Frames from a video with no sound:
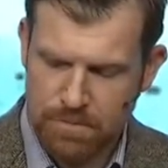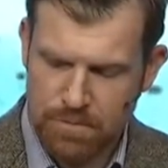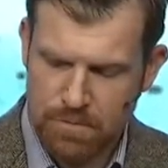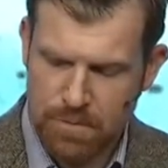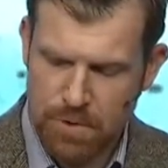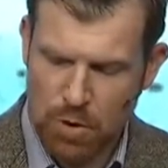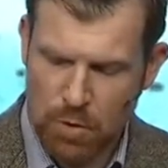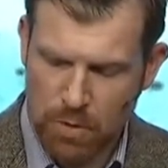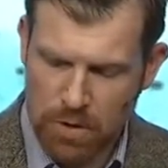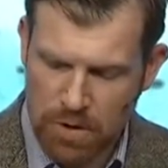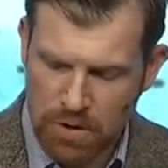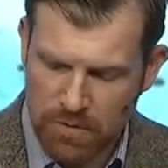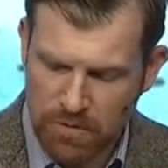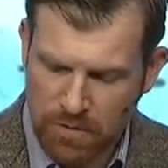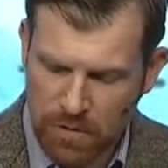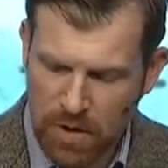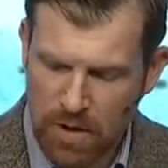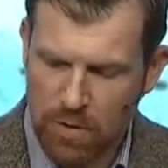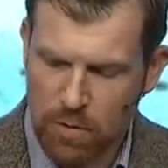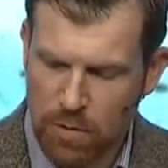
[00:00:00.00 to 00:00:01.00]
So when
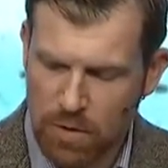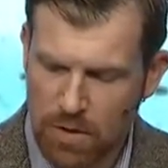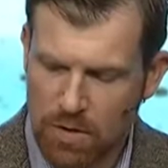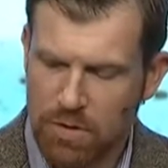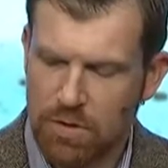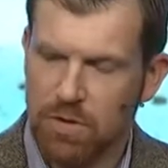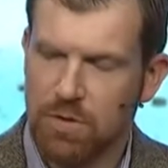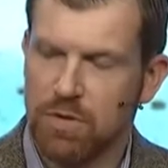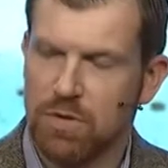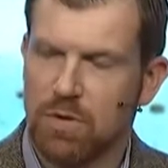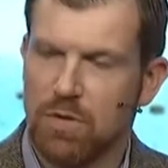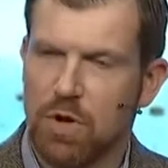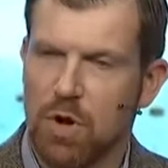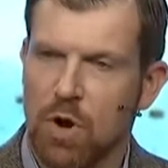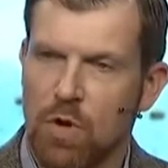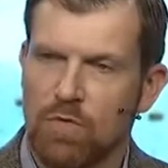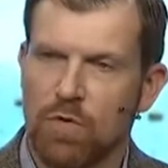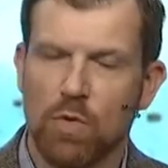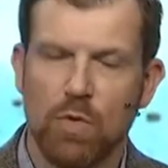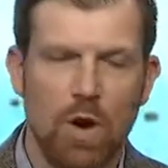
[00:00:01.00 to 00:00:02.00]
confronted with
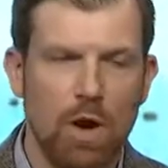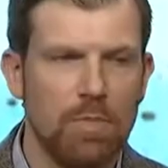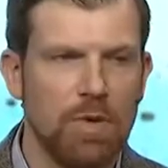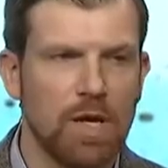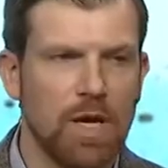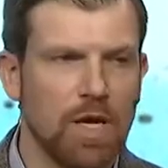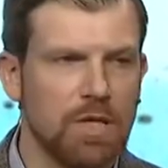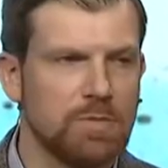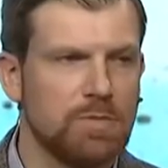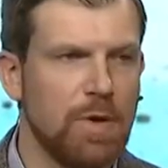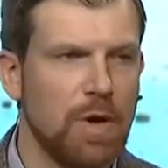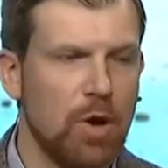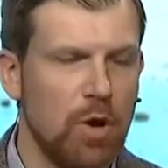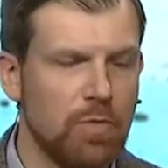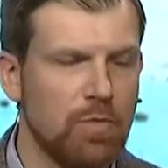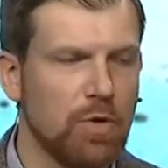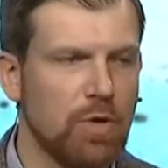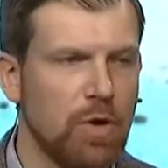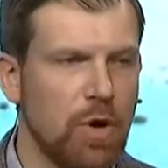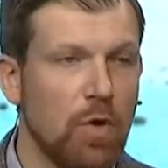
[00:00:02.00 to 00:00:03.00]
overwhelming, expe-
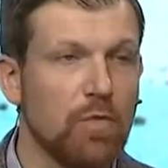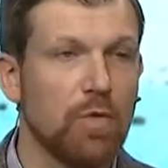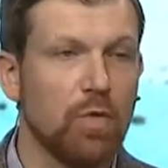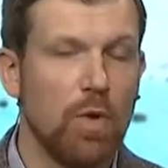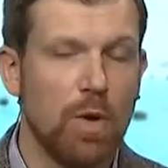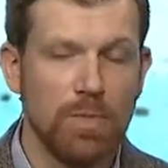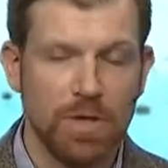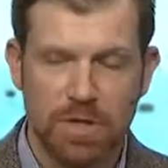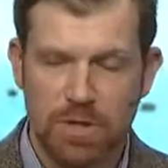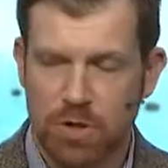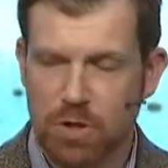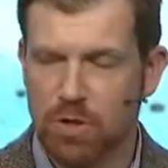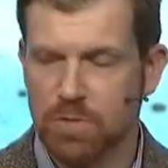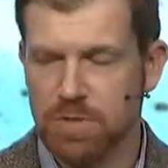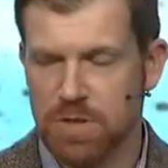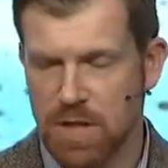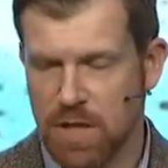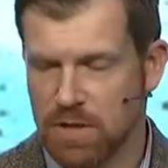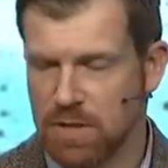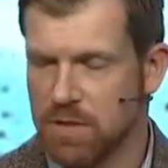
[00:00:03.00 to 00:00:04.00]
over, overwhelming
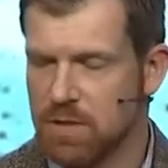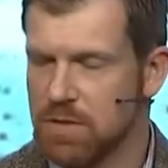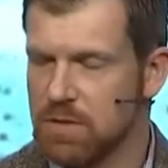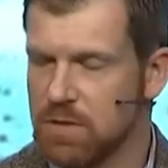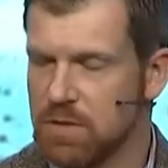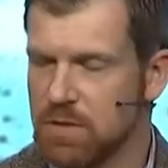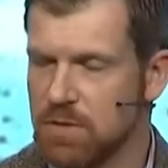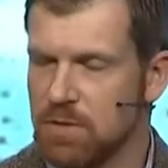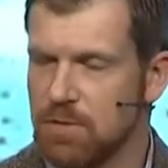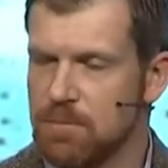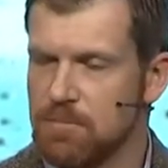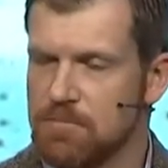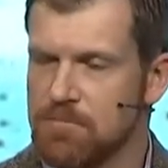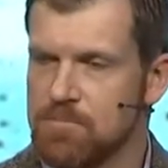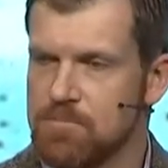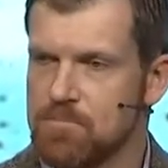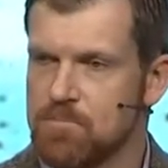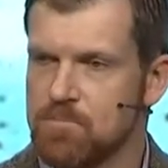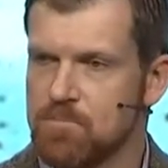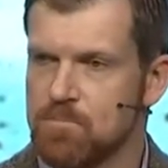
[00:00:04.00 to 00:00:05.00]
circumstances,
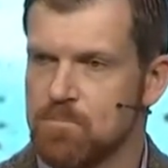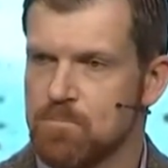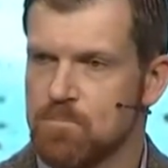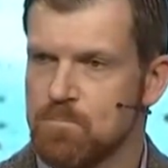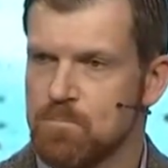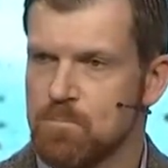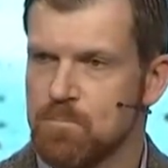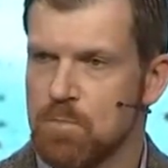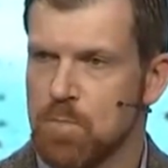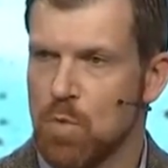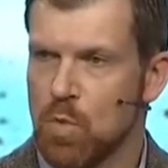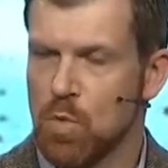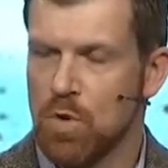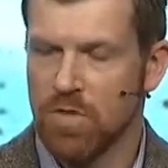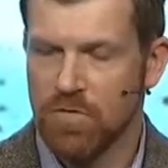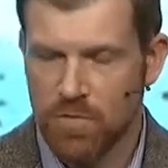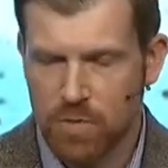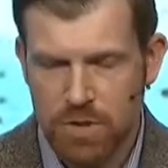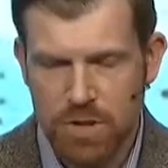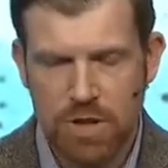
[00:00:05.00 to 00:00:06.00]
one of
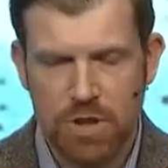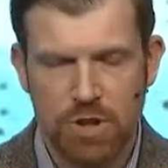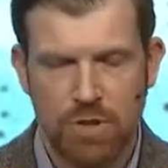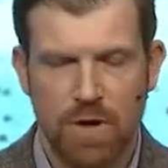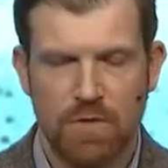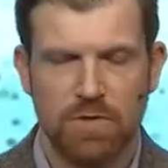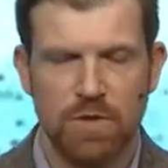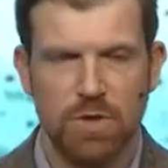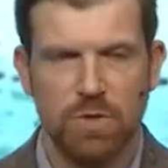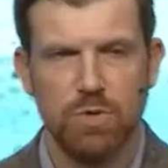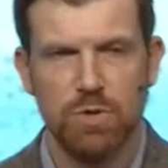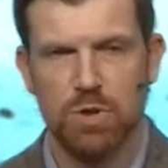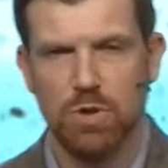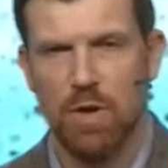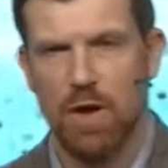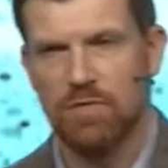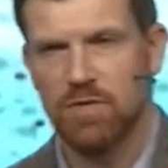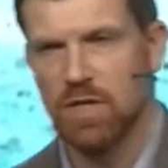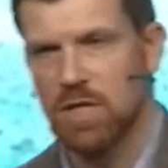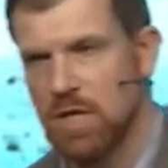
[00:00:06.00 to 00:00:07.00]
the first things you have to do is you
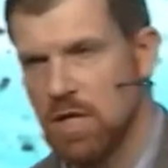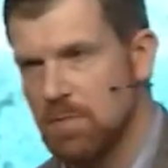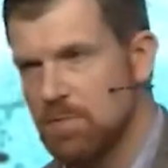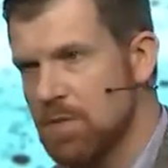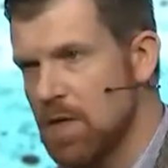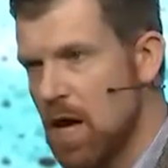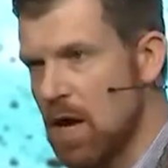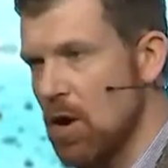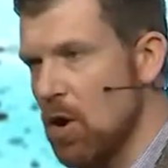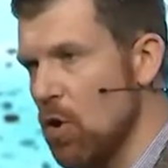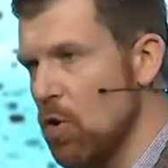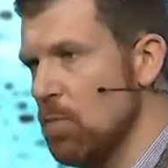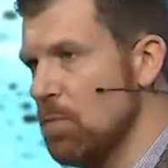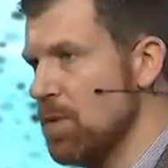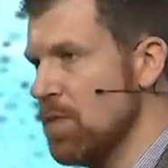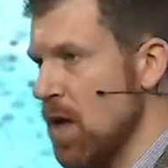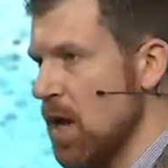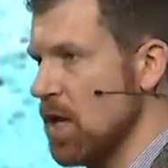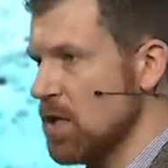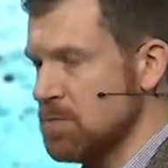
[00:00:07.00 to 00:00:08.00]
have to keep that hope
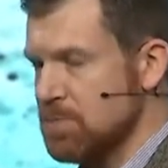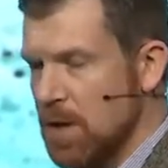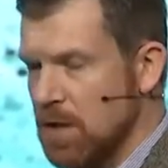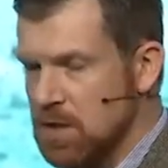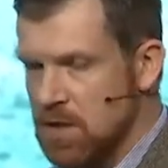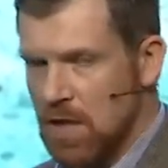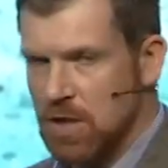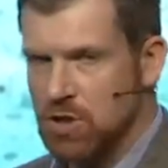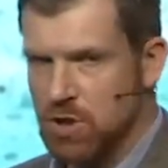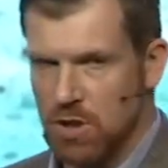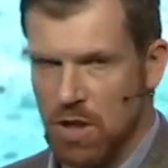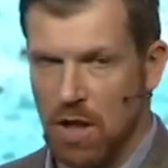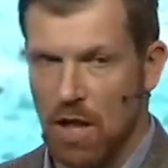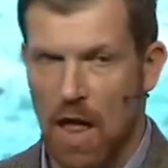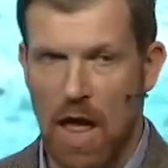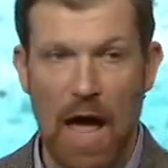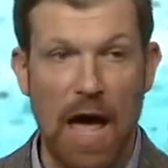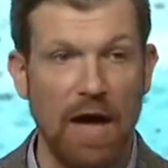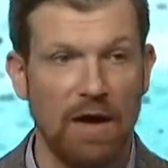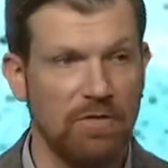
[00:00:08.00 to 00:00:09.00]
and that expectation
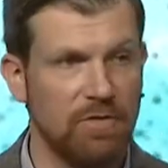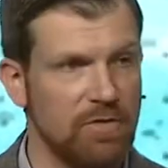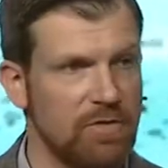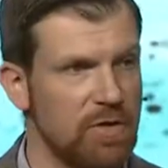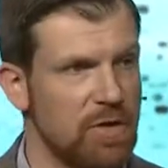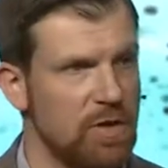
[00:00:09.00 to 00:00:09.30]
alive.